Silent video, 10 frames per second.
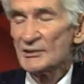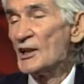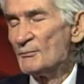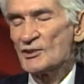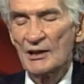
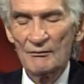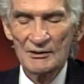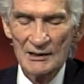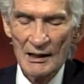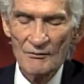his name is
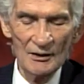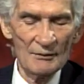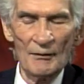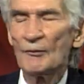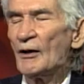David. David
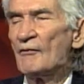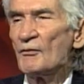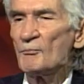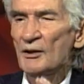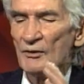and my
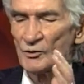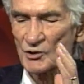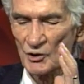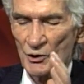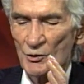wife have been
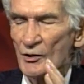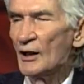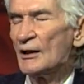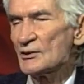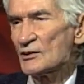those 2
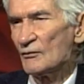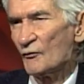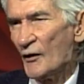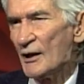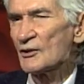
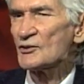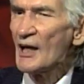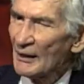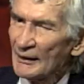constant factors.